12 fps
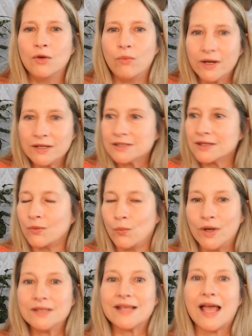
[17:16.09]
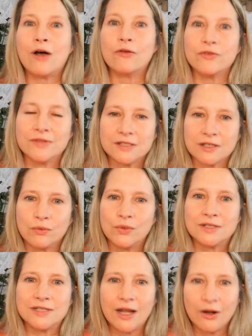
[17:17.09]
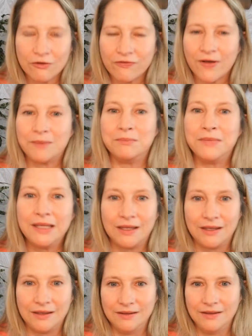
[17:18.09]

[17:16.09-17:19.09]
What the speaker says: what is out there that's going to terrify me.